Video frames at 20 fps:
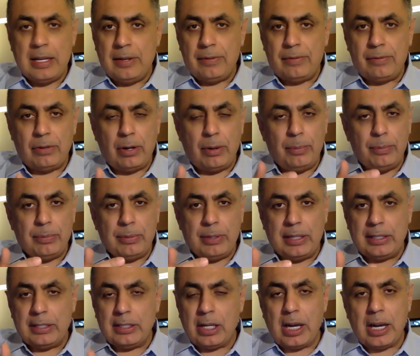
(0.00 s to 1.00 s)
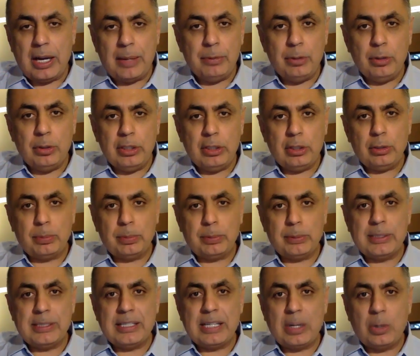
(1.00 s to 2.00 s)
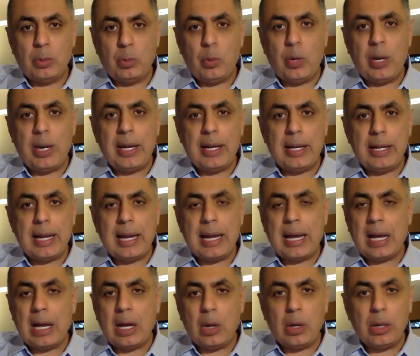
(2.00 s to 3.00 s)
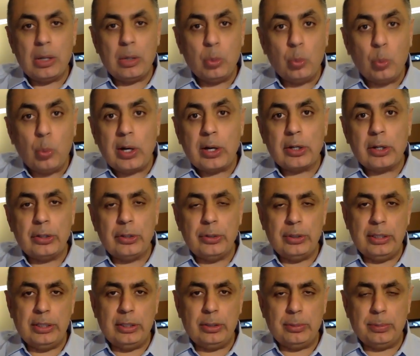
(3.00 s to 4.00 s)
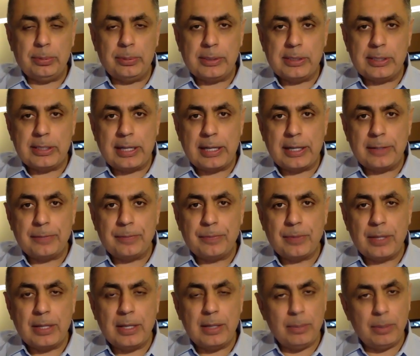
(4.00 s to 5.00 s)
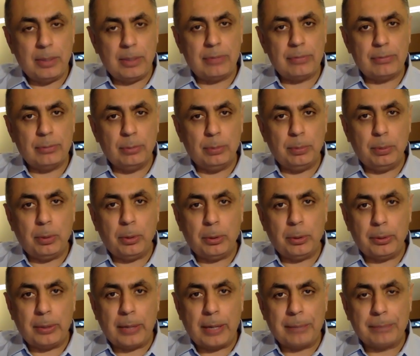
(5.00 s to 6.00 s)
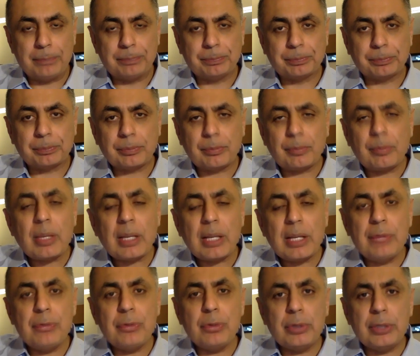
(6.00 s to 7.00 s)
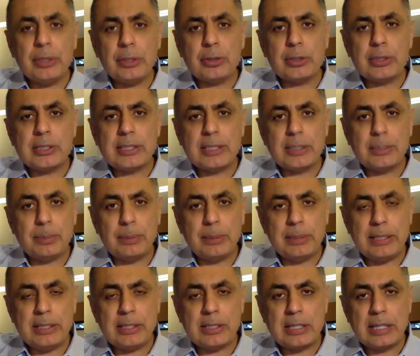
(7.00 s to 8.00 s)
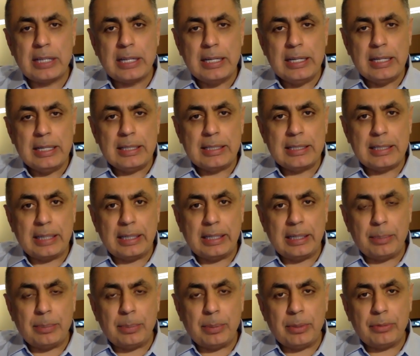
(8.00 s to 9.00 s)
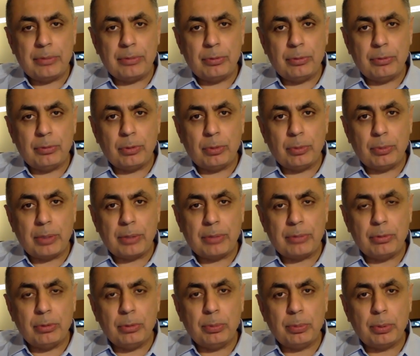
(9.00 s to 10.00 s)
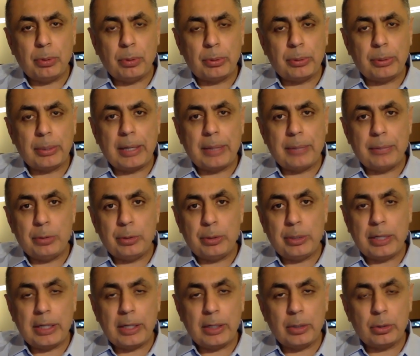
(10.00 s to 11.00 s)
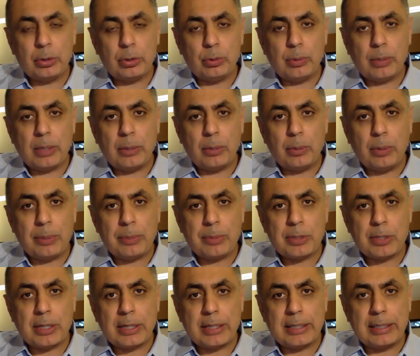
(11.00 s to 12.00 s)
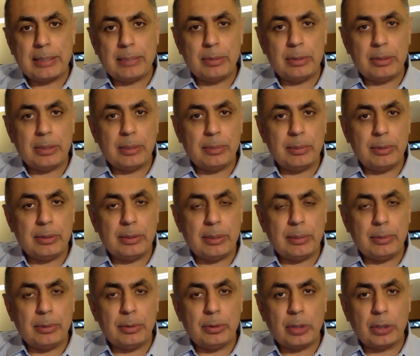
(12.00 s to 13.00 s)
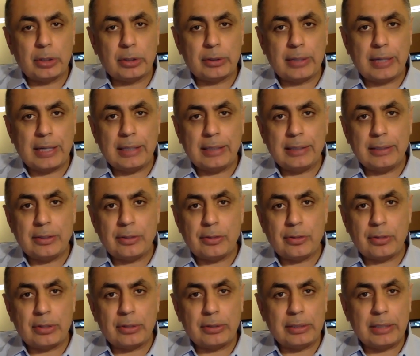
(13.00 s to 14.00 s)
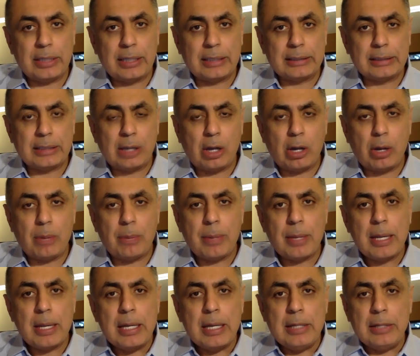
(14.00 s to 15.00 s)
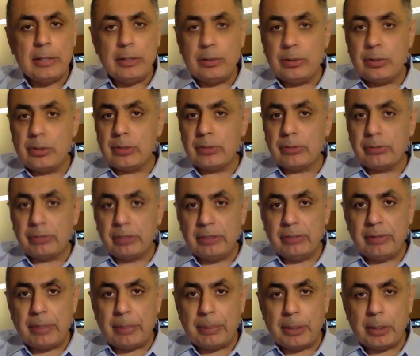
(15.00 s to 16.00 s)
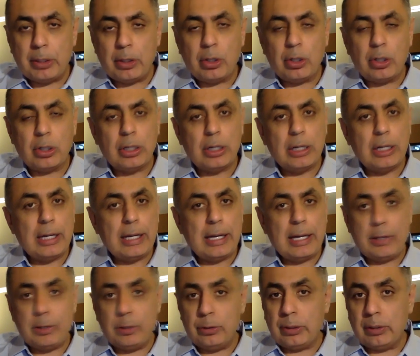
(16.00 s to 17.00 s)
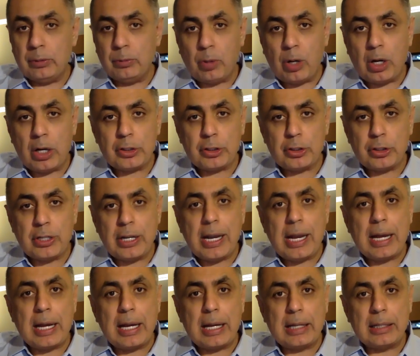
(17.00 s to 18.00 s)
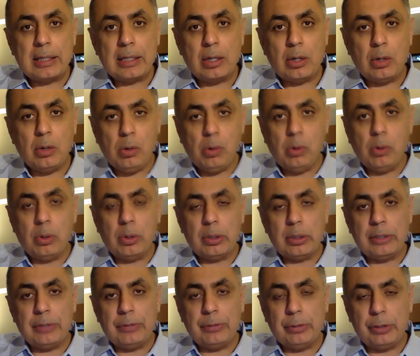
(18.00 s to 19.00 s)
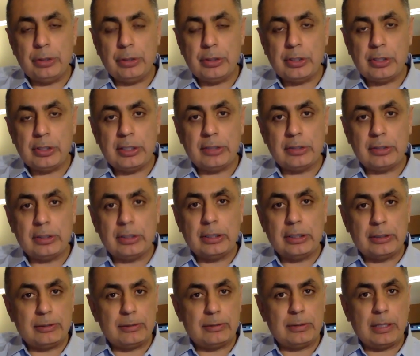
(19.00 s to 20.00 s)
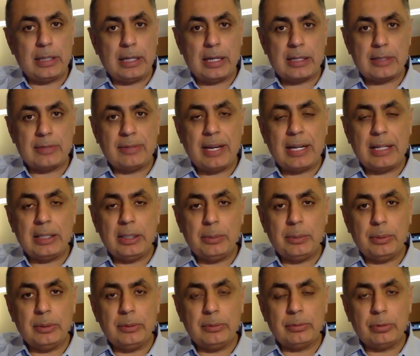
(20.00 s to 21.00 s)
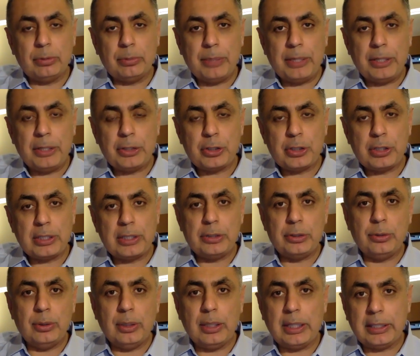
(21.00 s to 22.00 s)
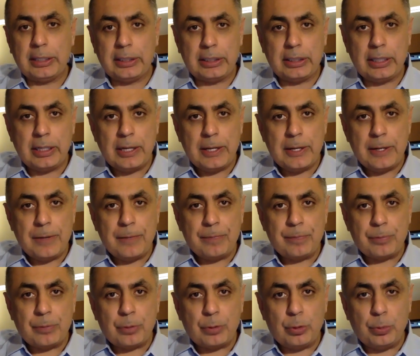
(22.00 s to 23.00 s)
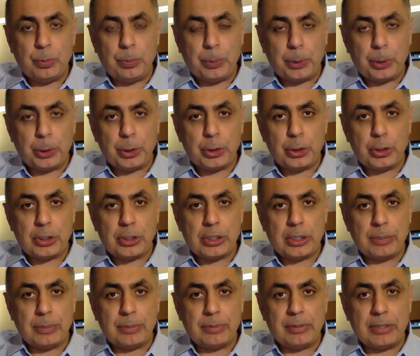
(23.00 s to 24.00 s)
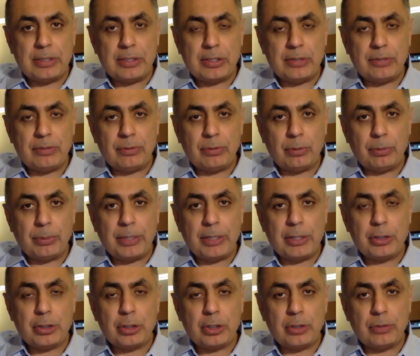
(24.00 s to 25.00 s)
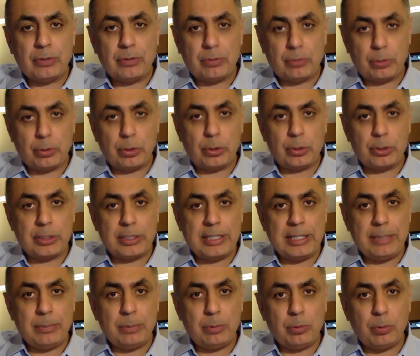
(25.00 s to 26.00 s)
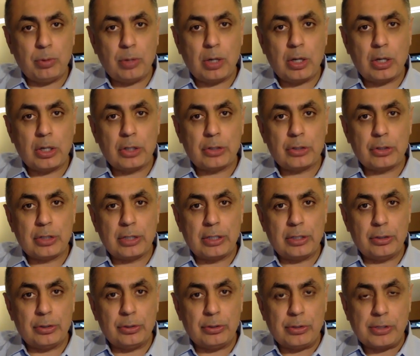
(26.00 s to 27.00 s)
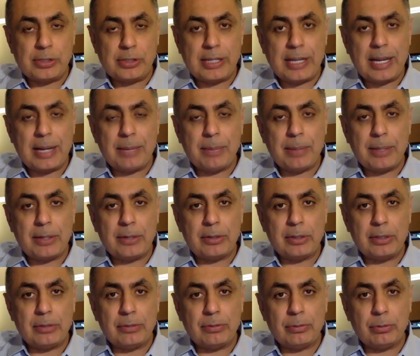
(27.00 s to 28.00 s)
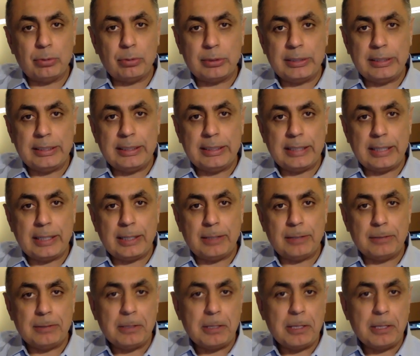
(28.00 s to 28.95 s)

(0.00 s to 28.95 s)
from the time you need to present, when, how, and where do you need to present in my full program. If you're interested, please sign up for my full program. You can go to my website, www.drallennazeri.com. There is a free webinar. You can watch that, or if you consider it as valuable information and you like to purchase some of this information for your team to watch and understand better in full detail,